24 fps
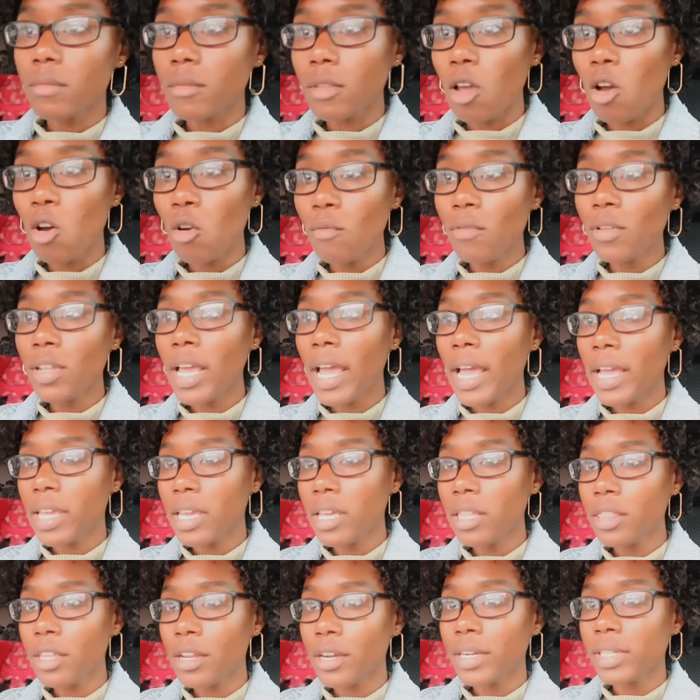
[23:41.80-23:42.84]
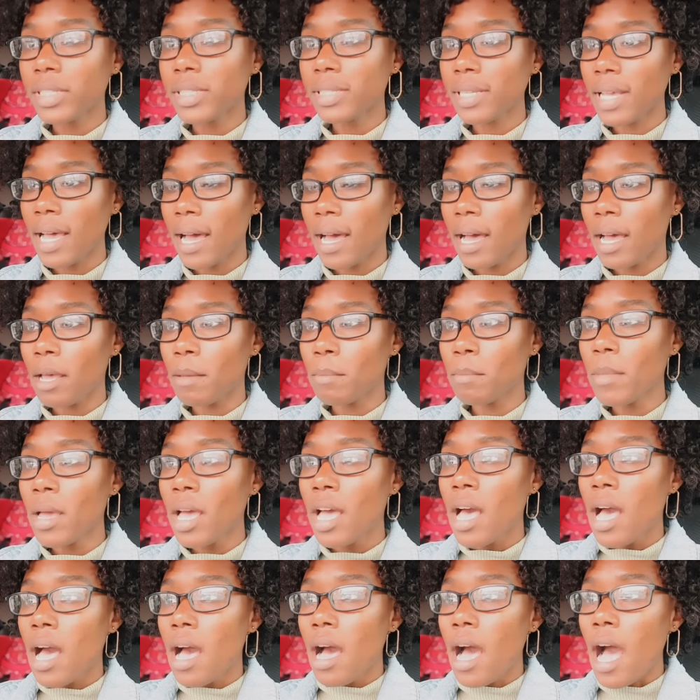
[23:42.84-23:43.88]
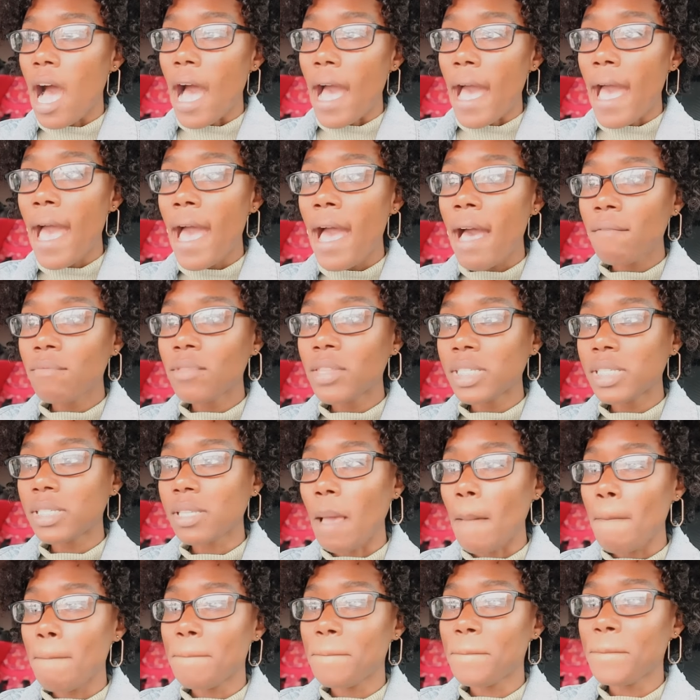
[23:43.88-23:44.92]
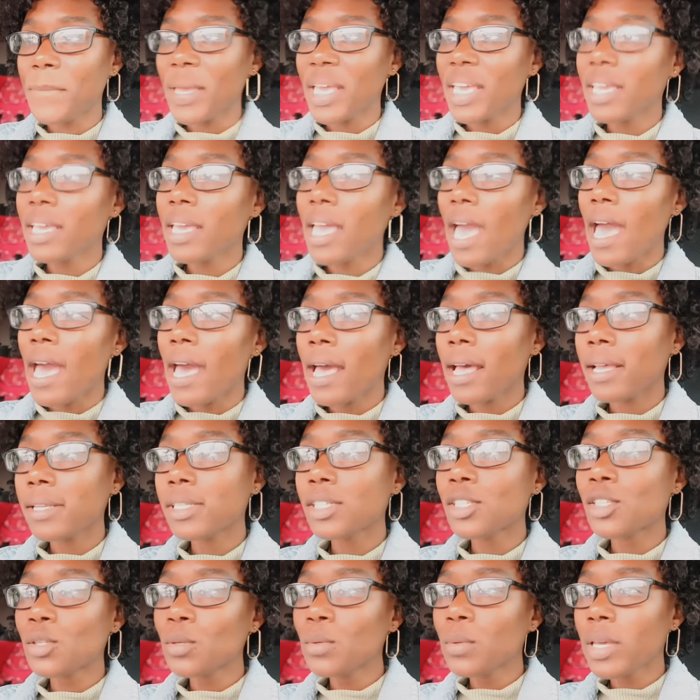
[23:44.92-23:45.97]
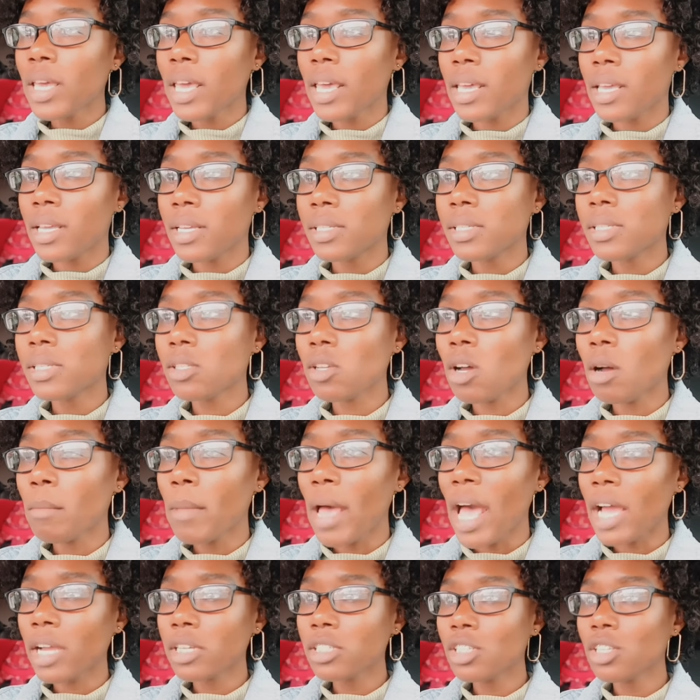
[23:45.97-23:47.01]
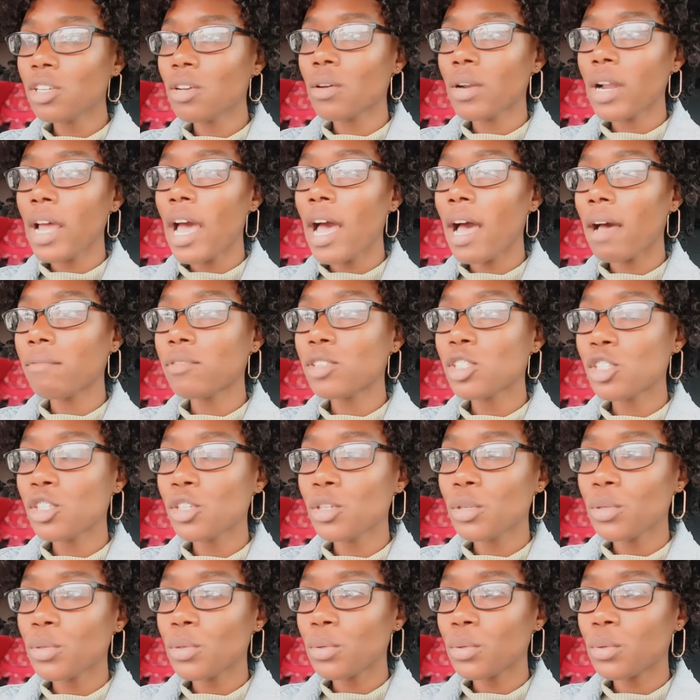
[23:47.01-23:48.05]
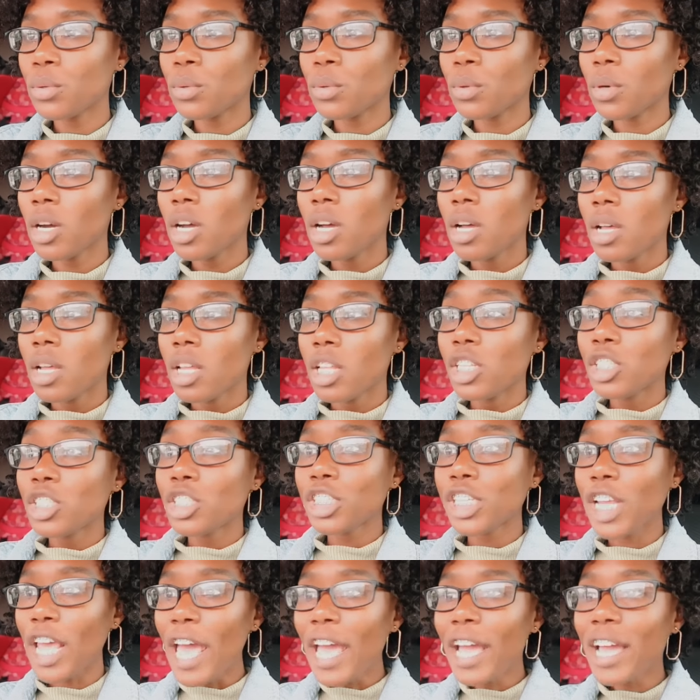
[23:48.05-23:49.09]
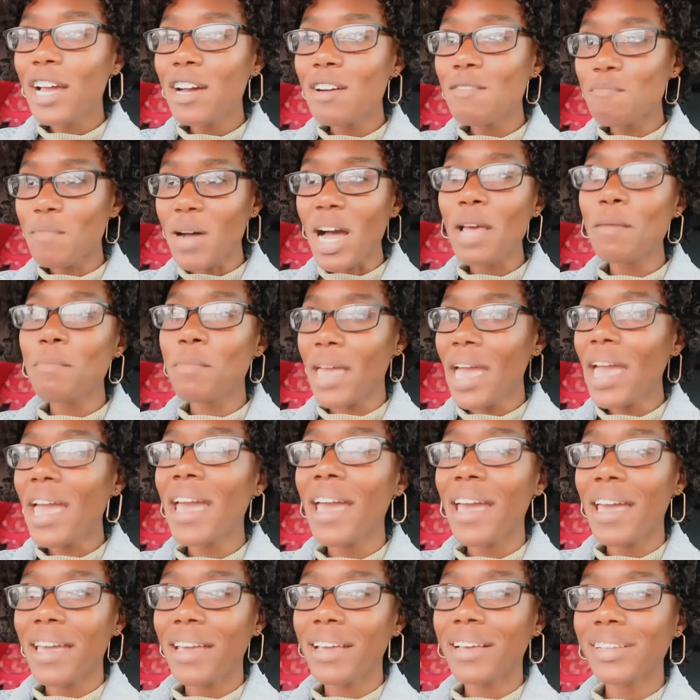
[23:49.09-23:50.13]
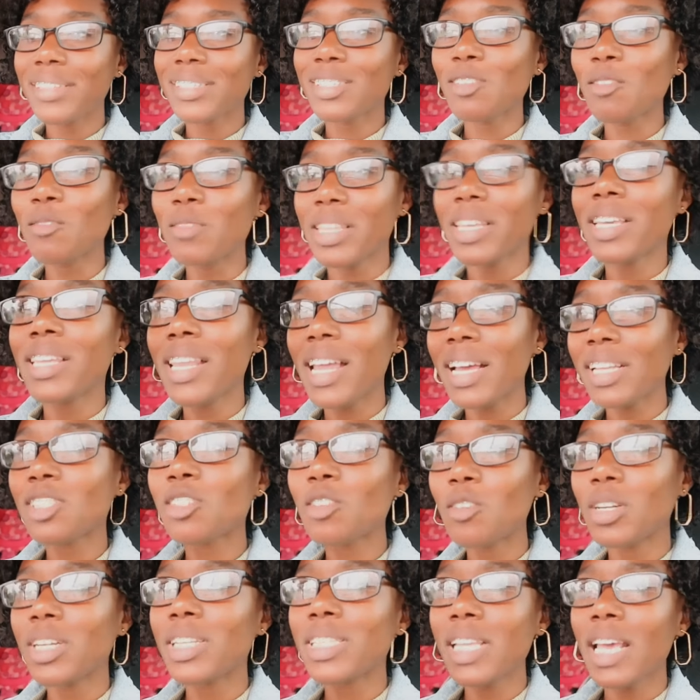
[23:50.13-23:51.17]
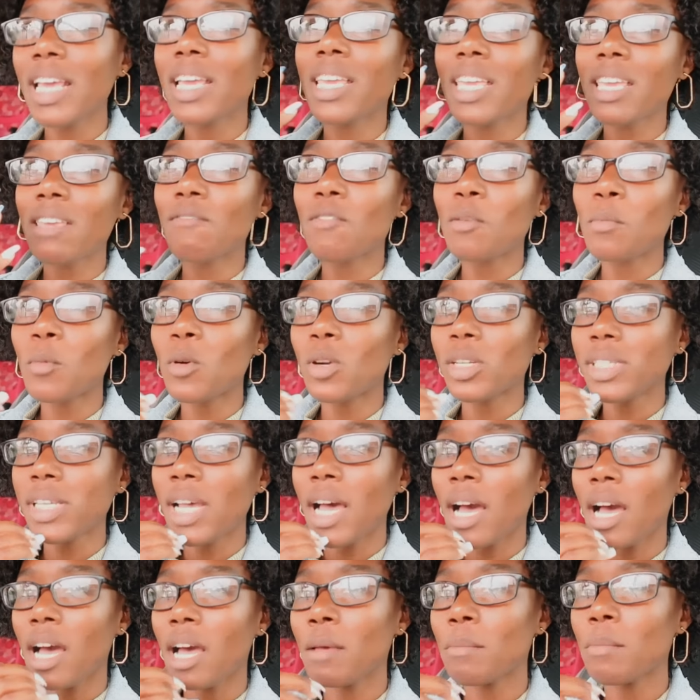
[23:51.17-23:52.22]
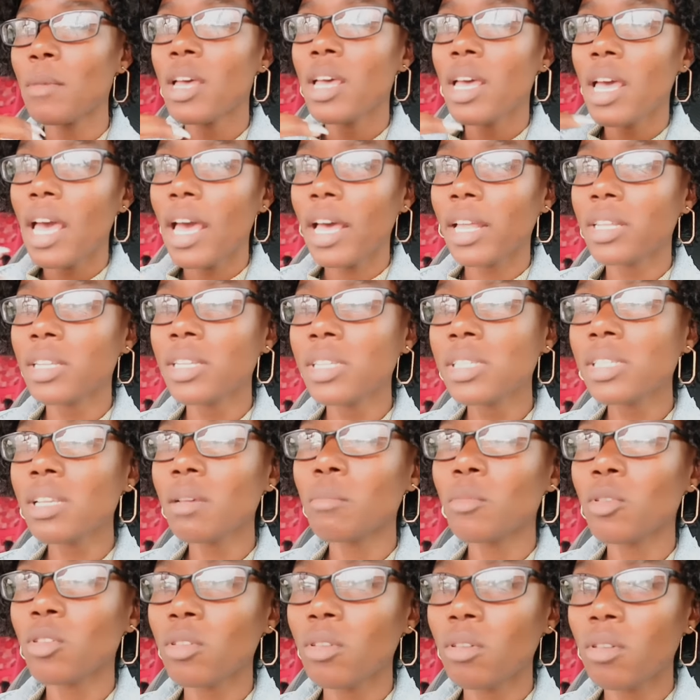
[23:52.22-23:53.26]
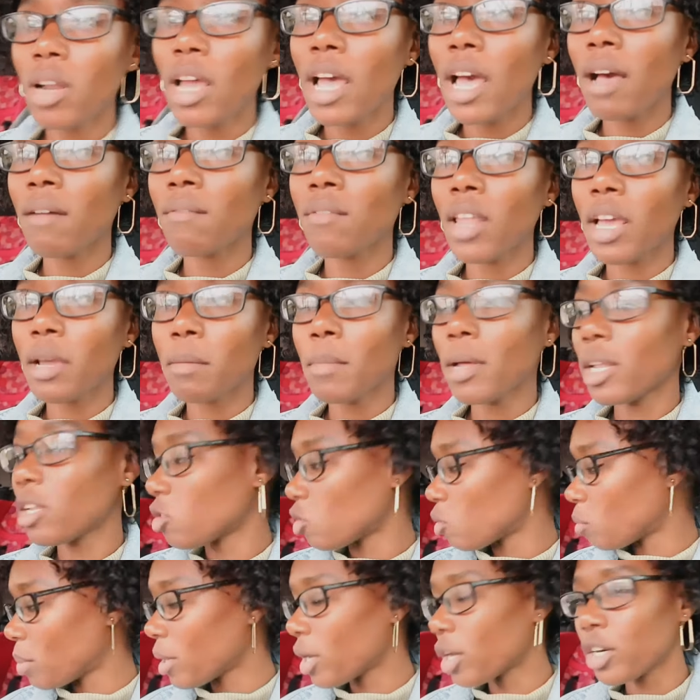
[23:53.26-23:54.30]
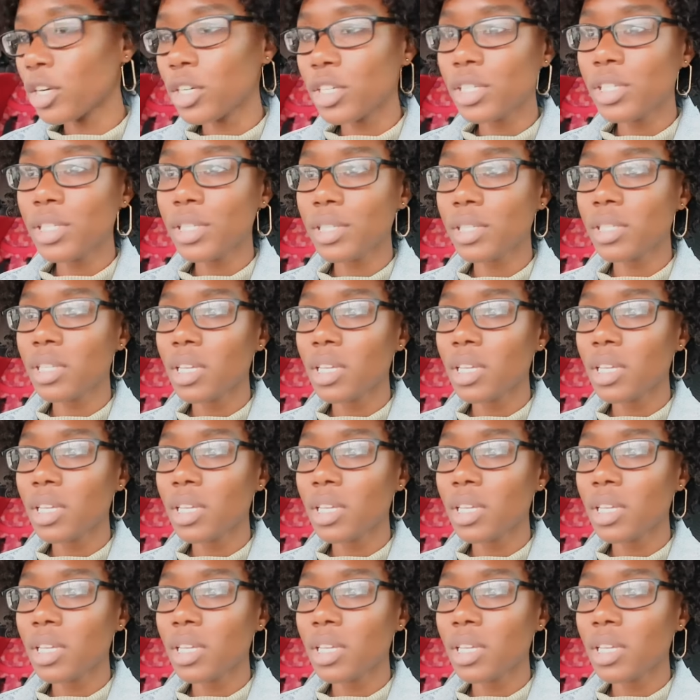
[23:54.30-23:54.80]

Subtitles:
Hopefully I get there in time. I have this big ass suitcase, so I'm actually gonna have to check my bag. So then that's gonna take even more time. At least I'm only gonna have like my little purse,